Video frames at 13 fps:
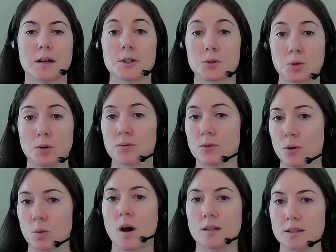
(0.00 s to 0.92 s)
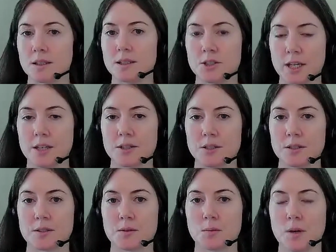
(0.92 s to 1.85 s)
control for quality
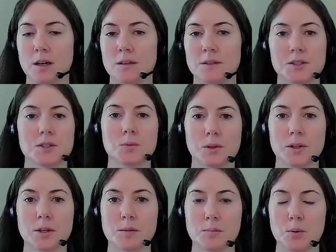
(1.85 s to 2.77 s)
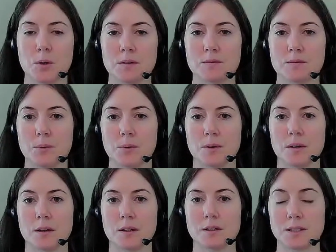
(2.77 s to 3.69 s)
changes as well. And this is really important
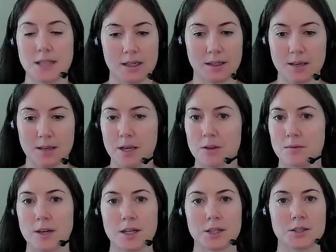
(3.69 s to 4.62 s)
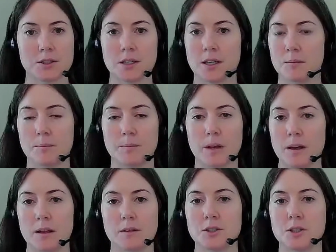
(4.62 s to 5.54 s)
for satellite manufacturing
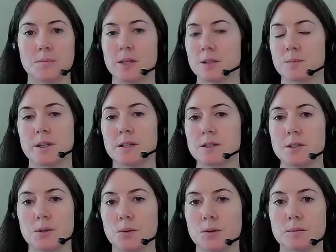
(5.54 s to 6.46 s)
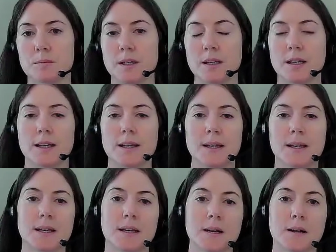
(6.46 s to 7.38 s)
and GPS PNT equipment,
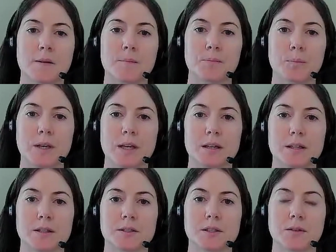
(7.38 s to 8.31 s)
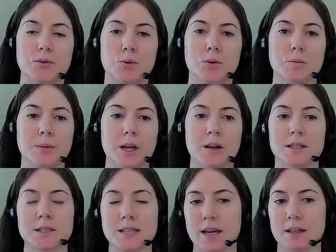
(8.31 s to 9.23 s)
because if you compare a
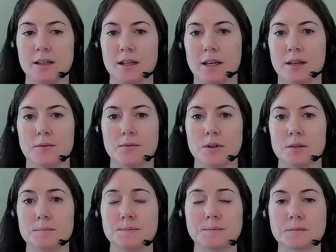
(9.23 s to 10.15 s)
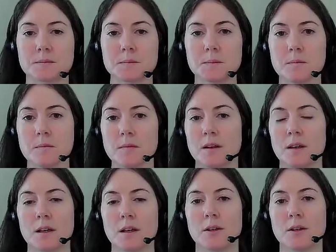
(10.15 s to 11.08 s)
satellite from
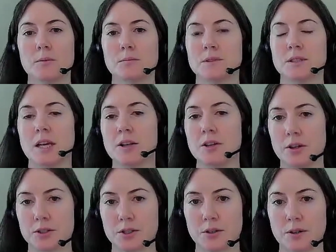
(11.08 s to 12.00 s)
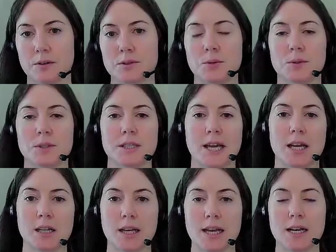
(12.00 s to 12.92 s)
10 years ago to a
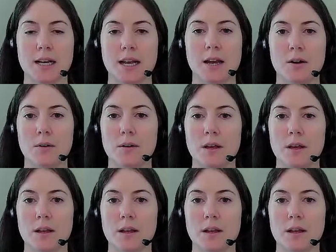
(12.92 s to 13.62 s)
satellite now